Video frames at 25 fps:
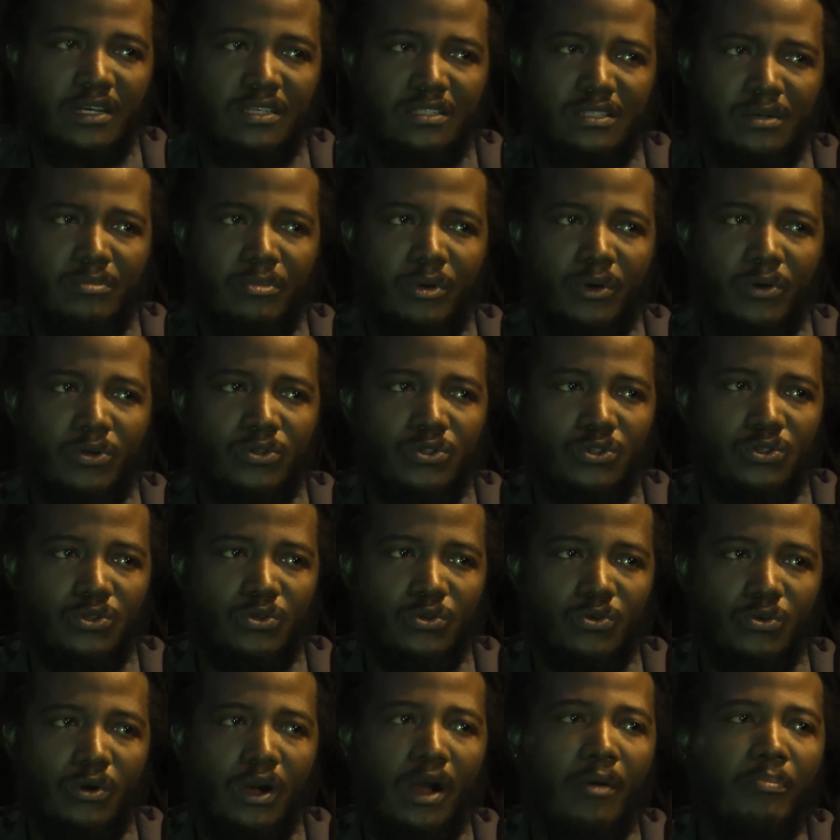as opposed
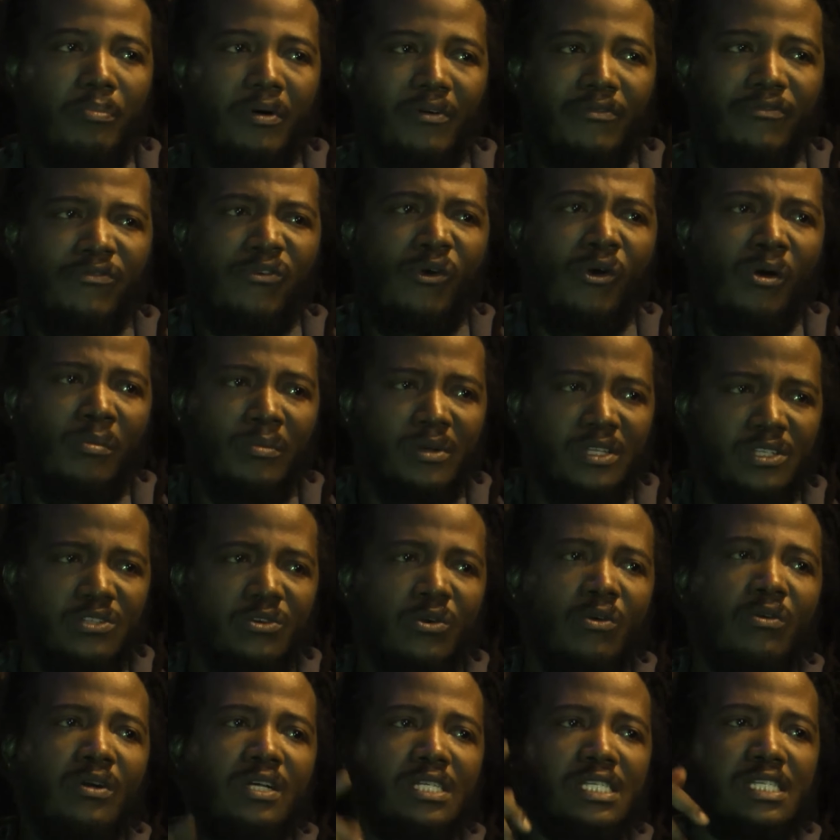to a performance
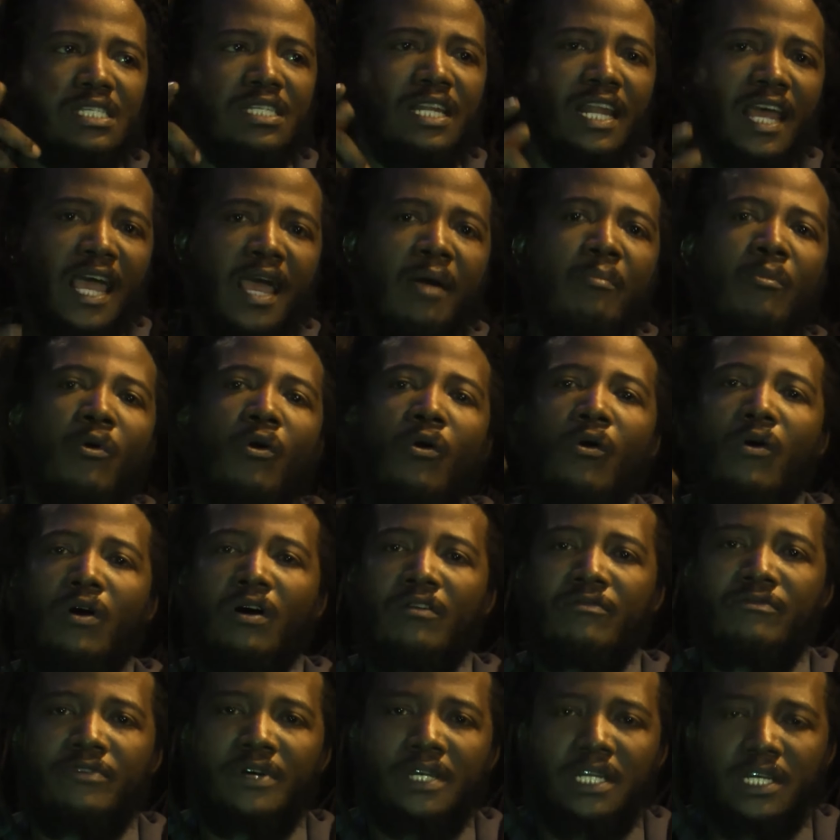or a slam
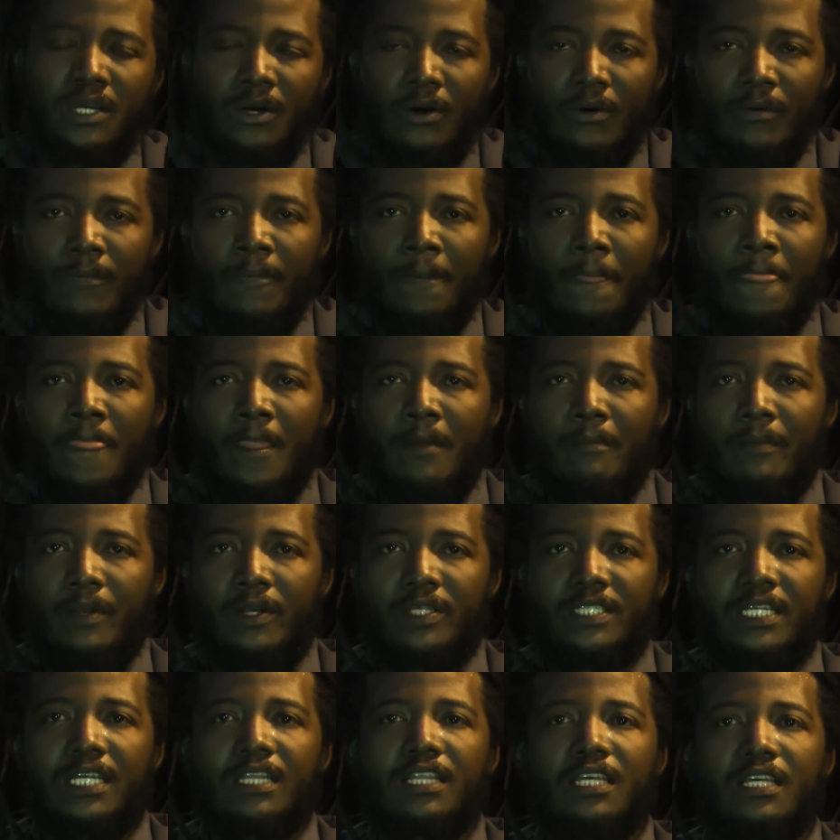or a video,
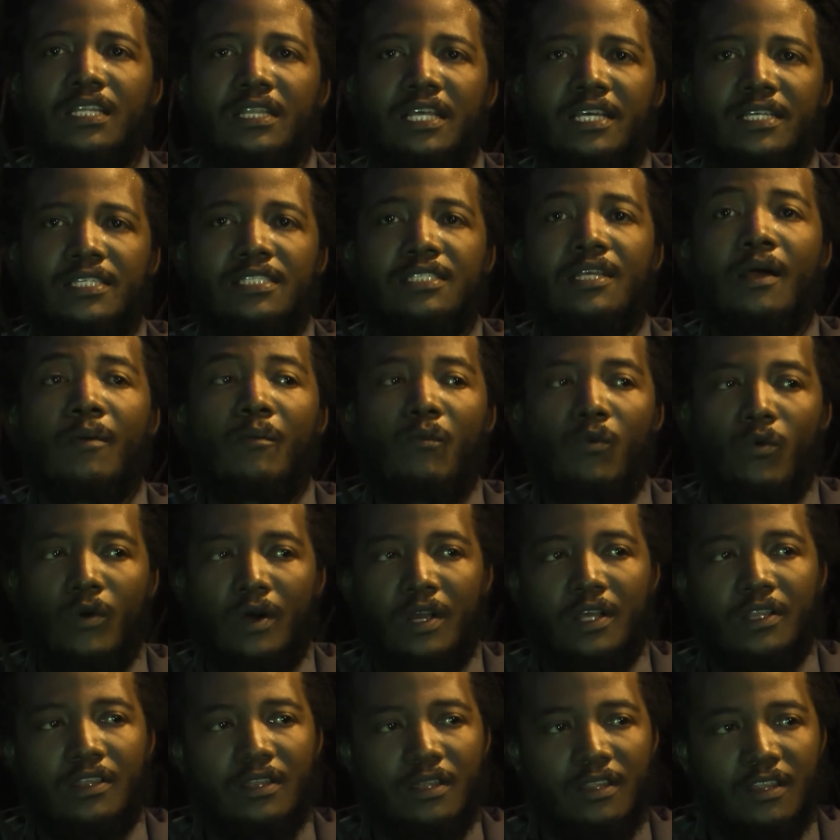because I think there's some
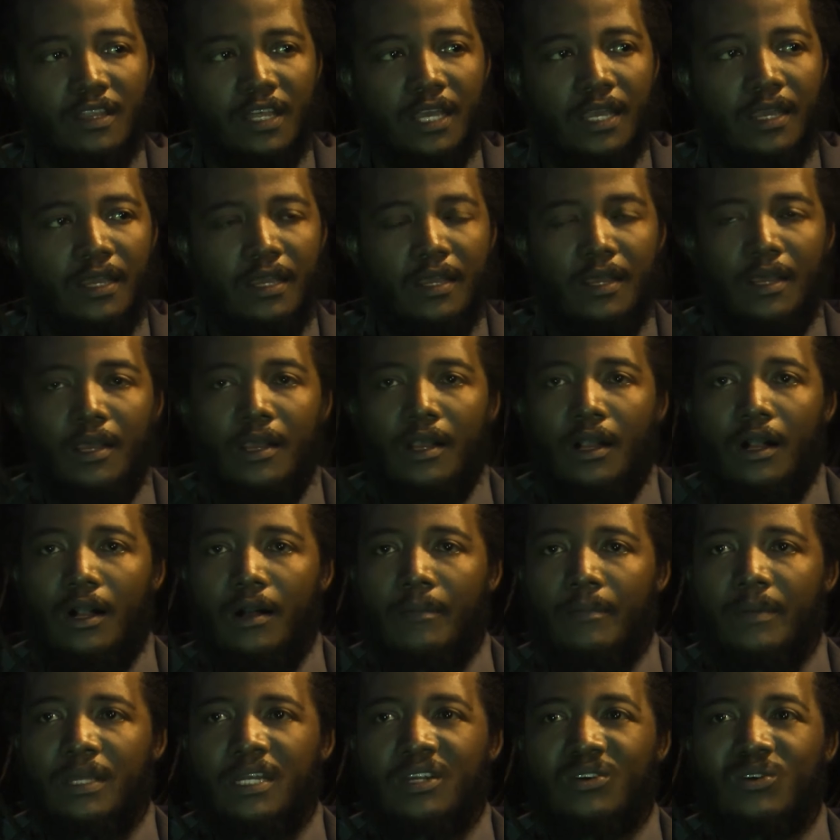worth there.
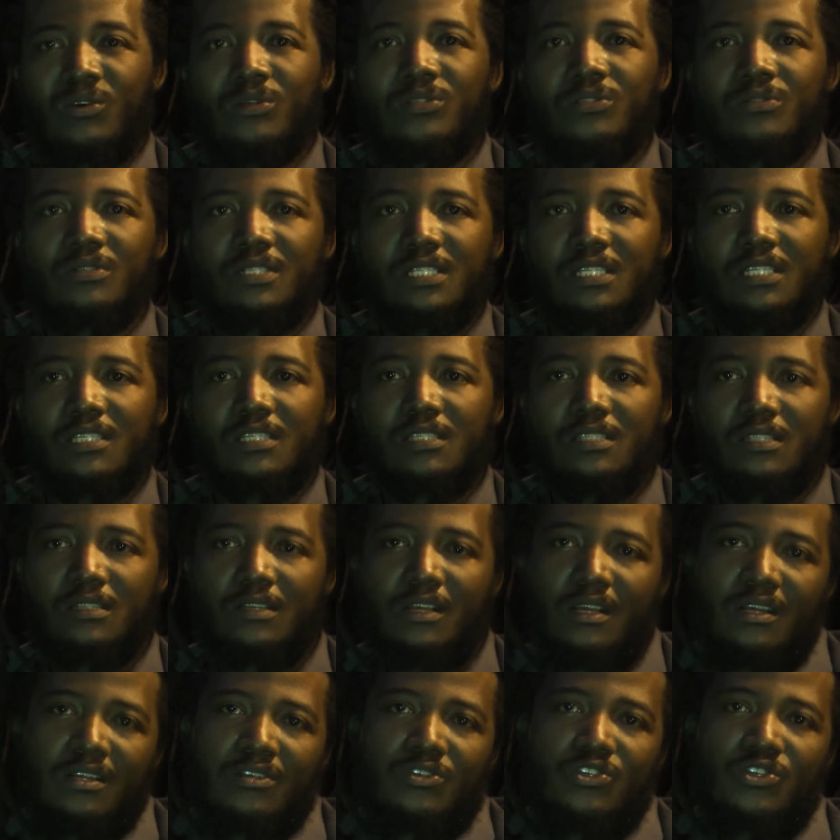And it also just
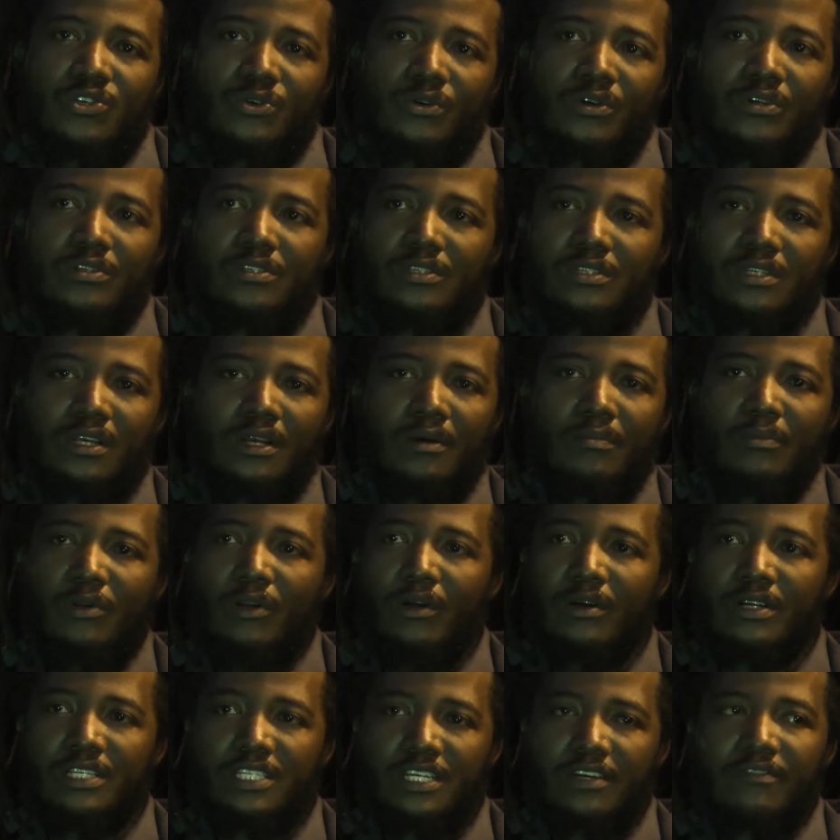ensures
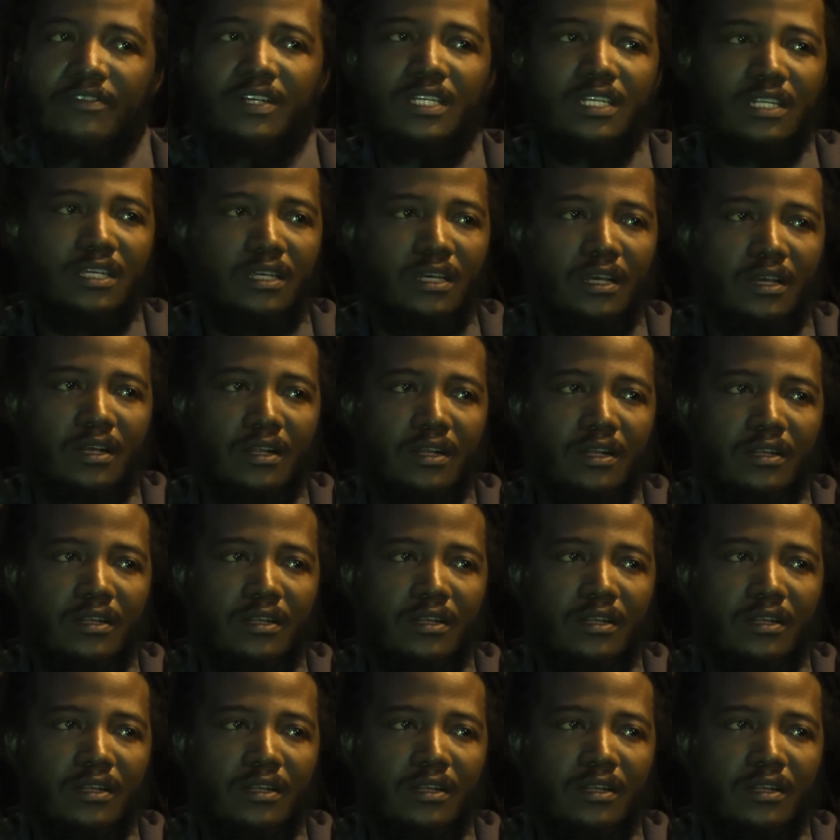longevity,